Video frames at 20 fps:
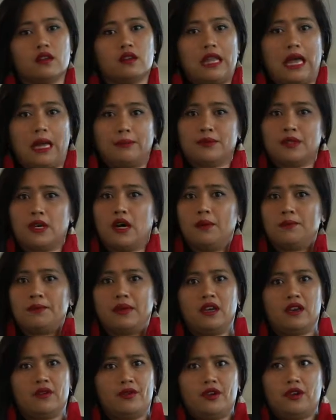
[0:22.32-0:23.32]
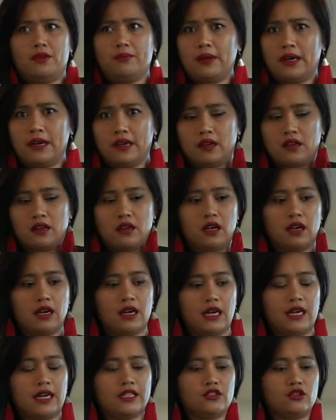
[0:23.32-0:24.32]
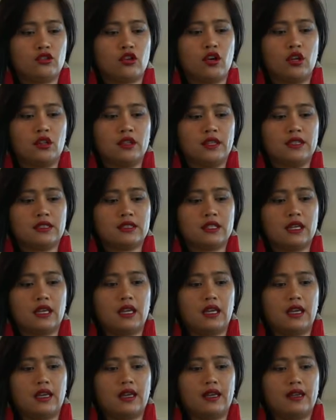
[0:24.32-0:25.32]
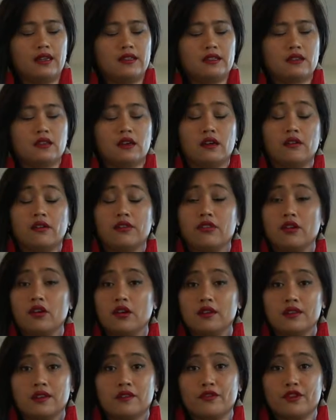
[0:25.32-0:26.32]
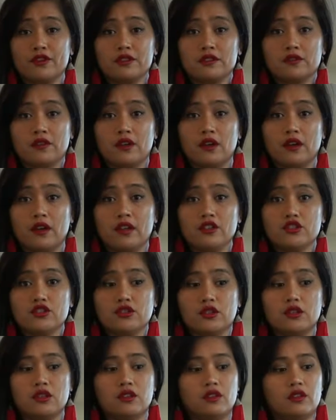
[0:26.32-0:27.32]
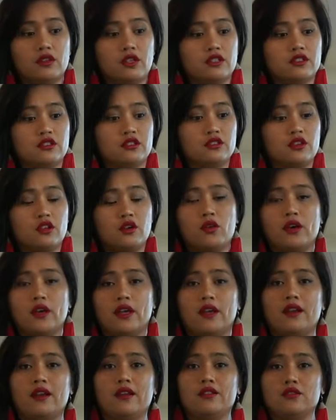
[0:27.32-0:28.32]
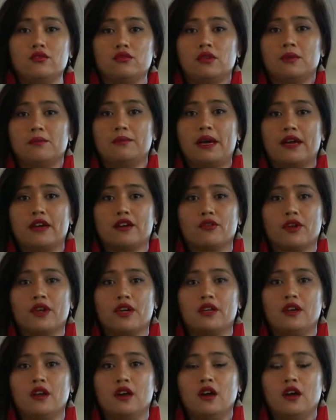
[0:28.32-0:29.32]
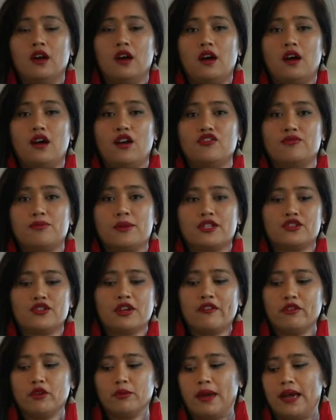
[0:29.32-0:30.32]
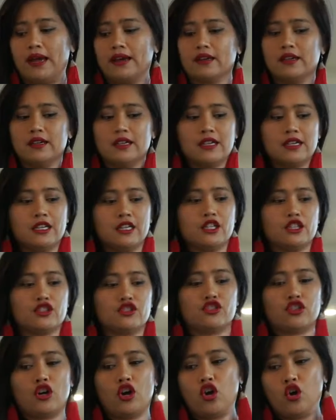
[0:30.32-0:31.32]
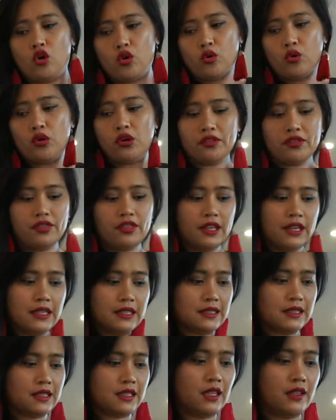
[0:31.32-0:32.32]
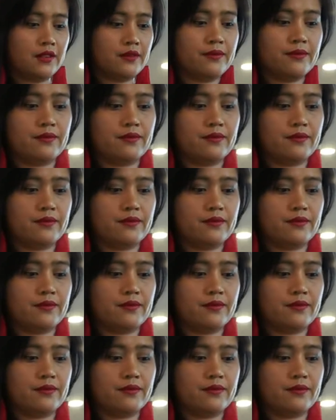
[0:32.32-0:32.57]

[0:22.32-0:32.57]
laptop carry-on bag, as you call it, and I thought that for this vlog entry, let's go ahead and do a bag raid of my travel bag. So this